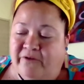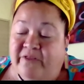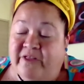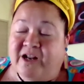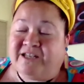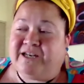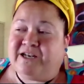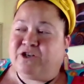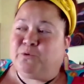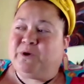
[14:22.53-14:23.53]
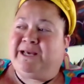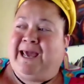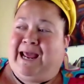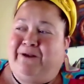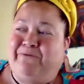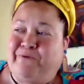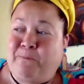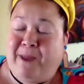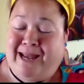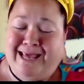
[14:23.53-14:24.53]
and then I didn't do it again for
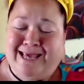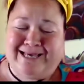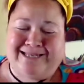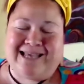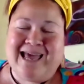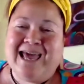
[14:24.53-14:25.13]
many years.